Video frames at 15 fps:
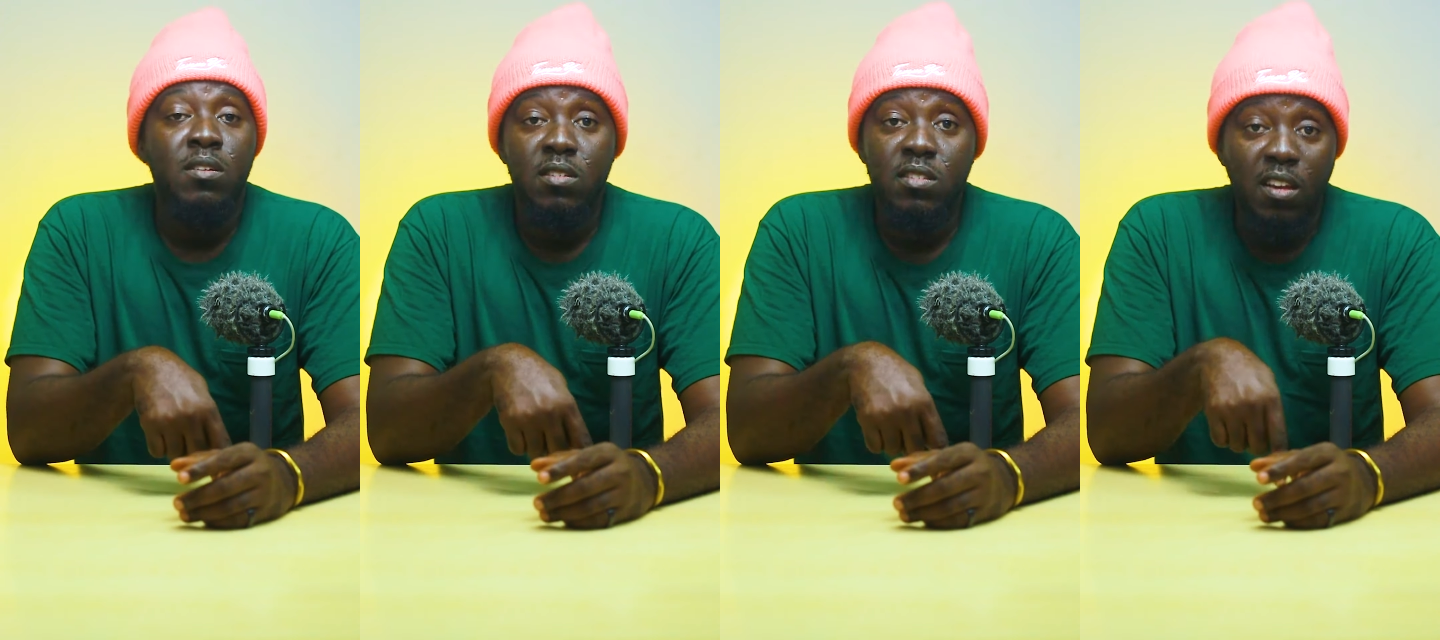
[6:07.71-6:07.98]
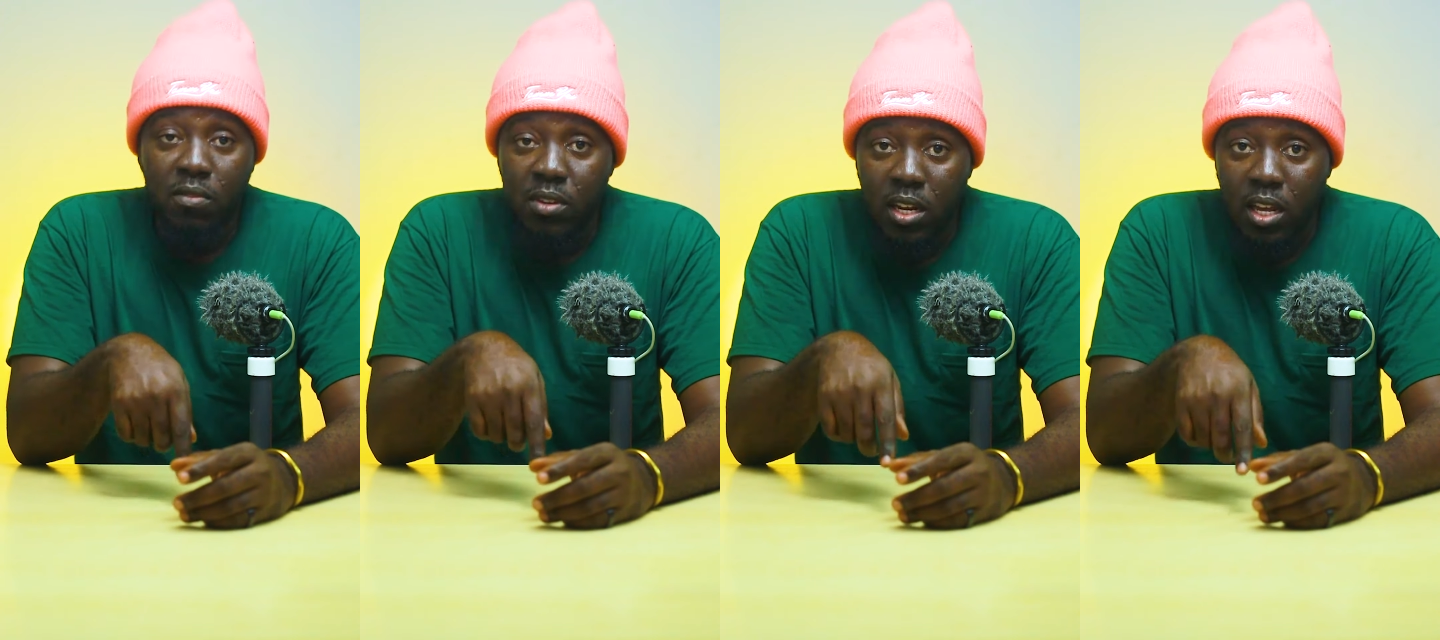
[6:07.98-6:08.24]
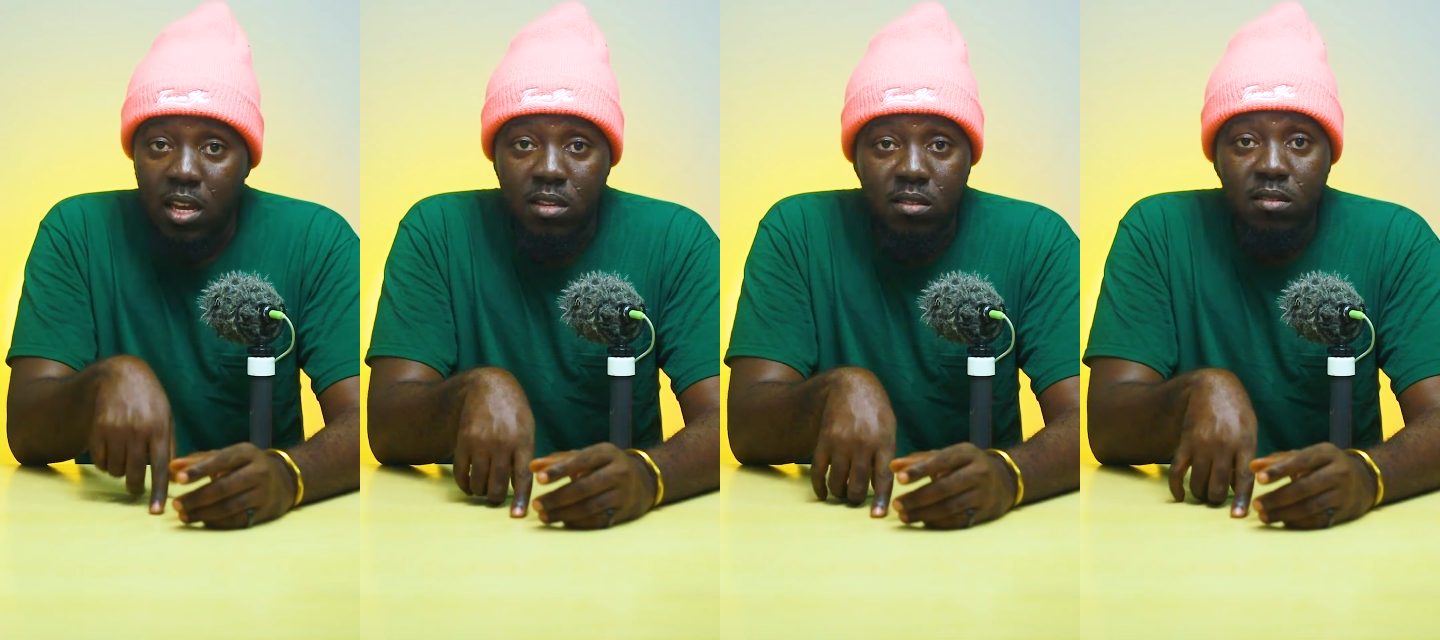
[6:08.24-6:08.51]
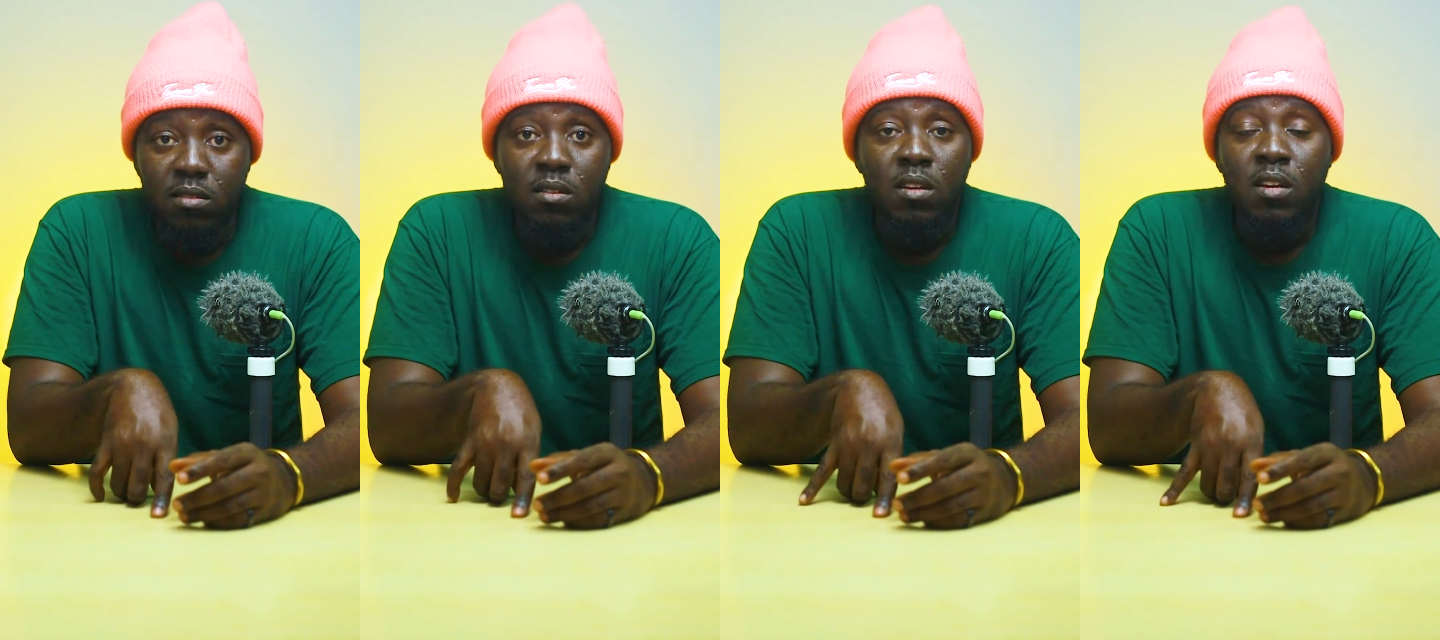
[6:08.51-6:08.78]
7
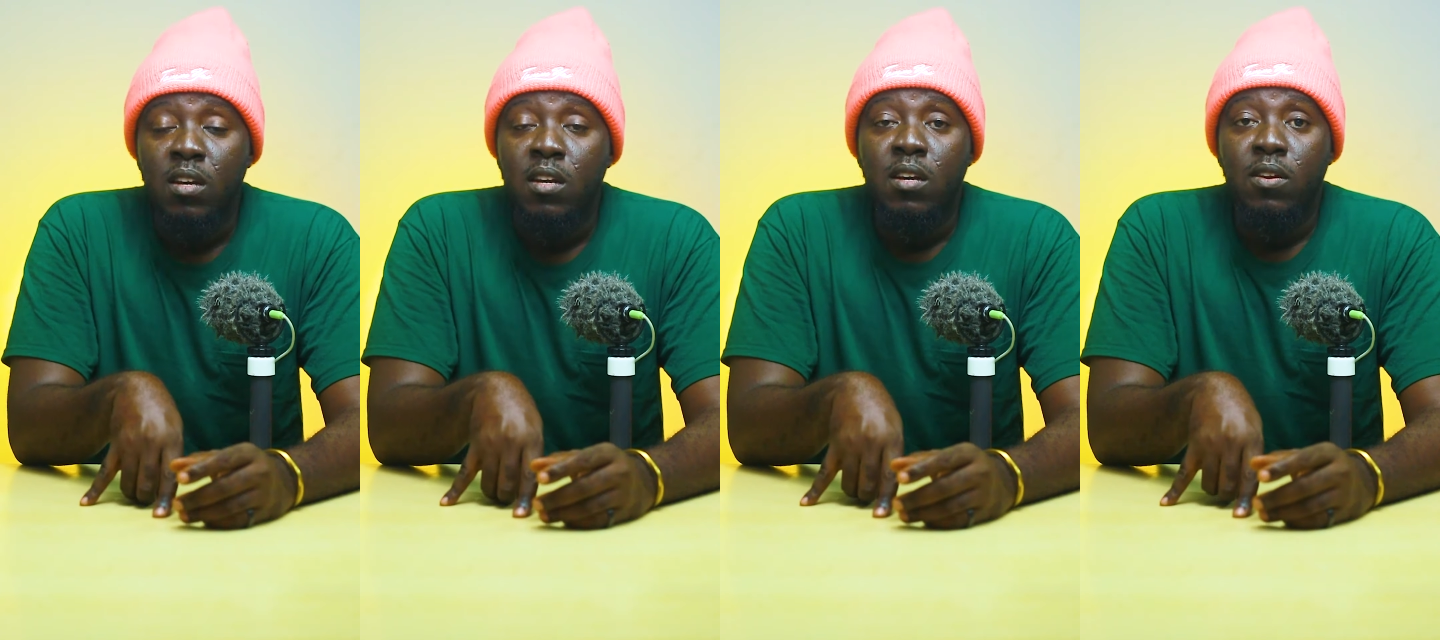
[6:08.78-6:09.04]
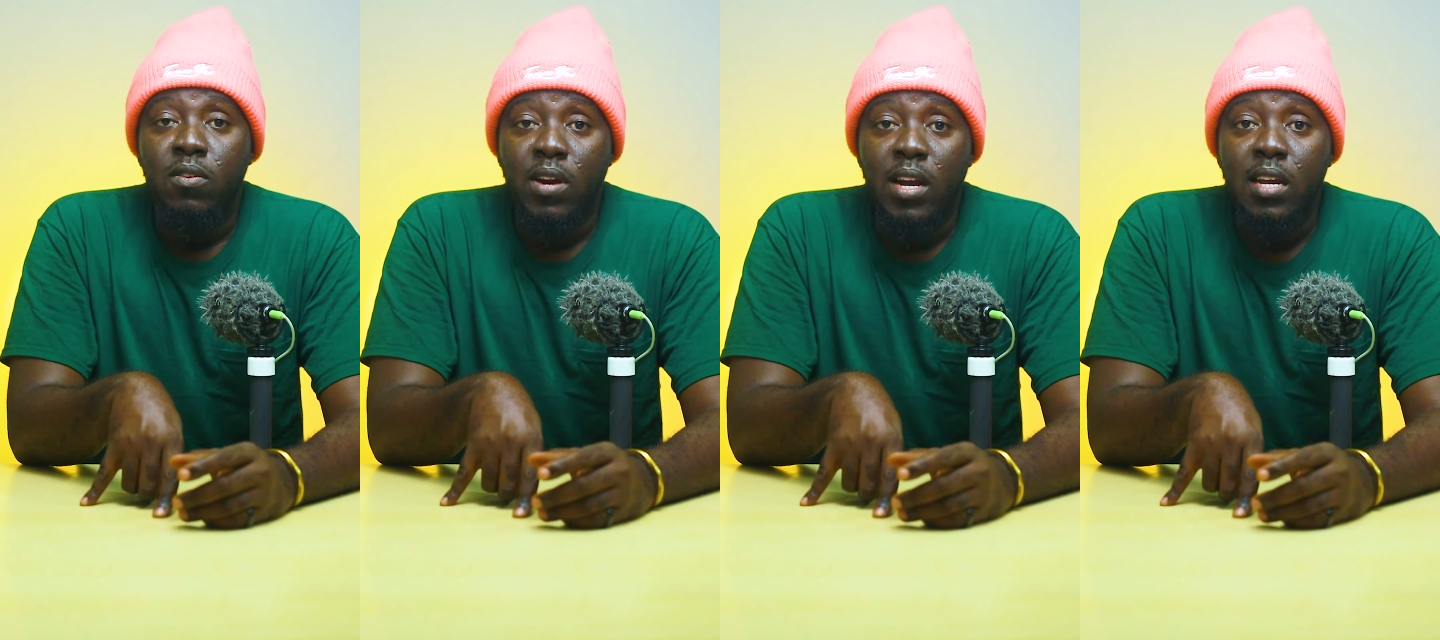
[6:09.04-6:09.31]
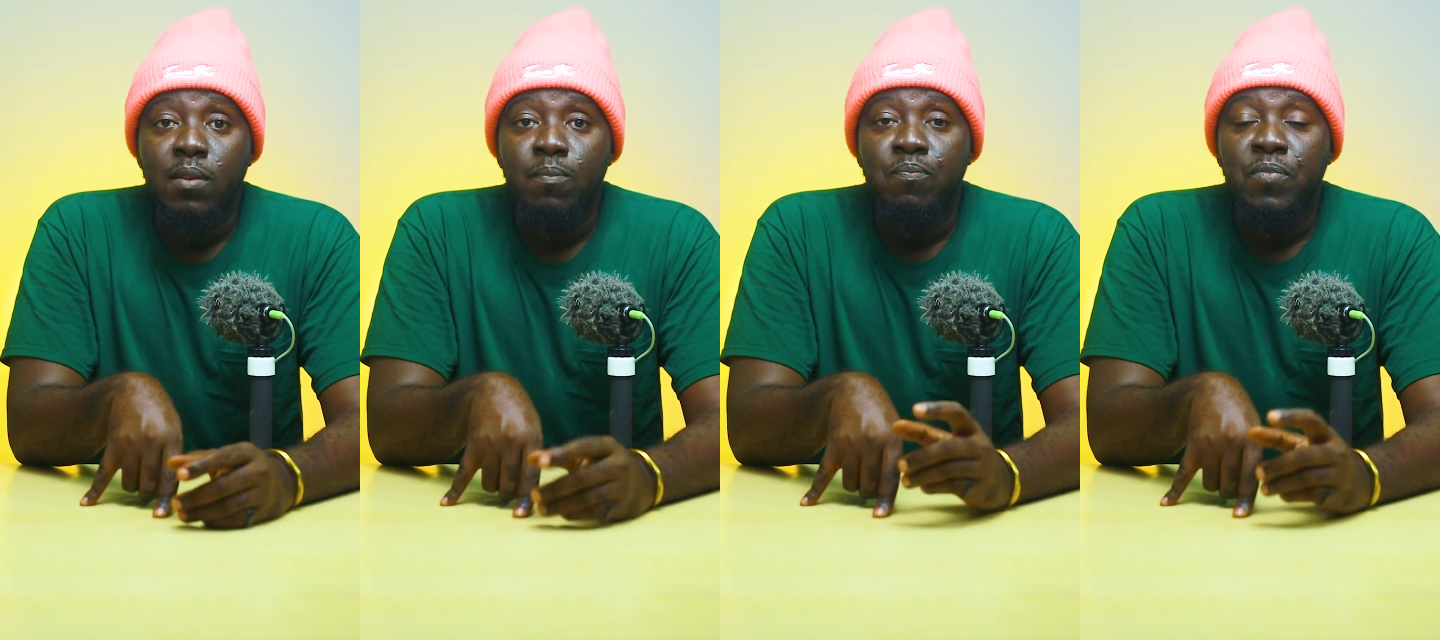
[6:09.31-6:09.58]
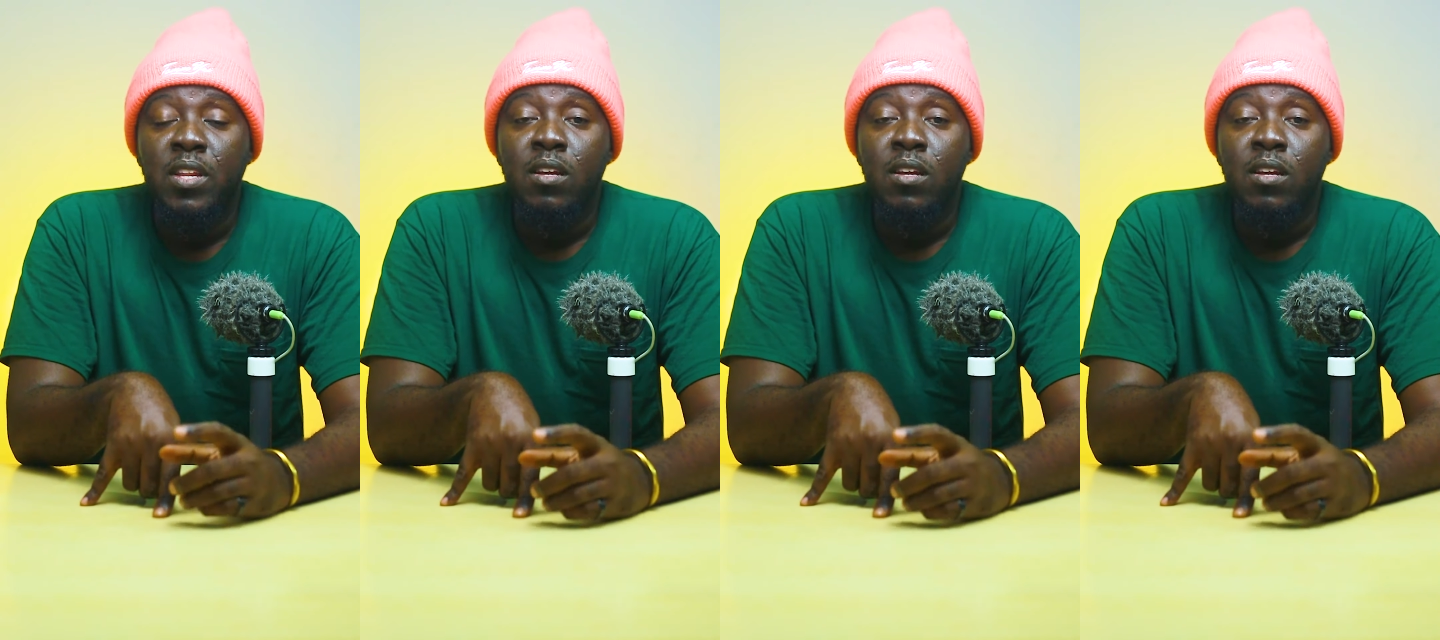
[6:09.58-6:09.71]
A's, right?